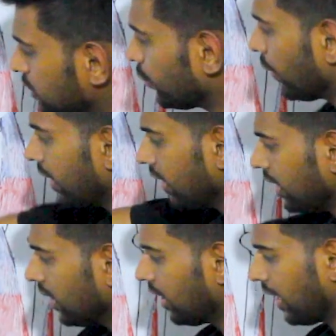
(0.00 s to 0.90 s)
this way
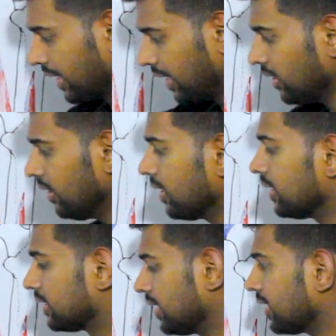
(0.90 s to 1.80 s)
again,
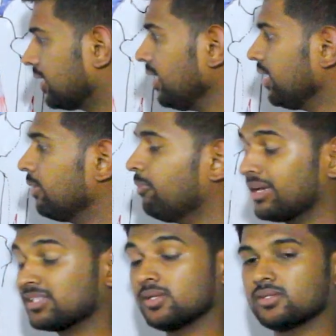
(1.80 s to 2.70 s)
it creates the hip
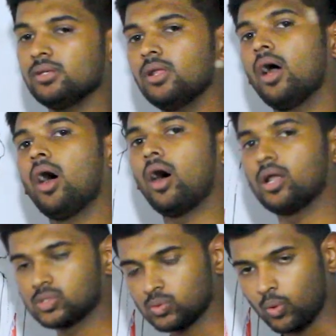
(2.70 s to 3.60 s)
extension
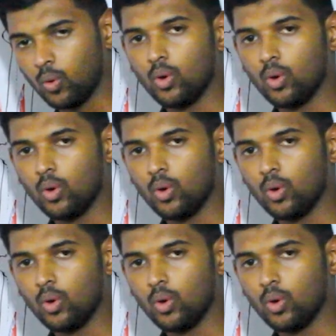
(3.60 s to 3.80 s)
also.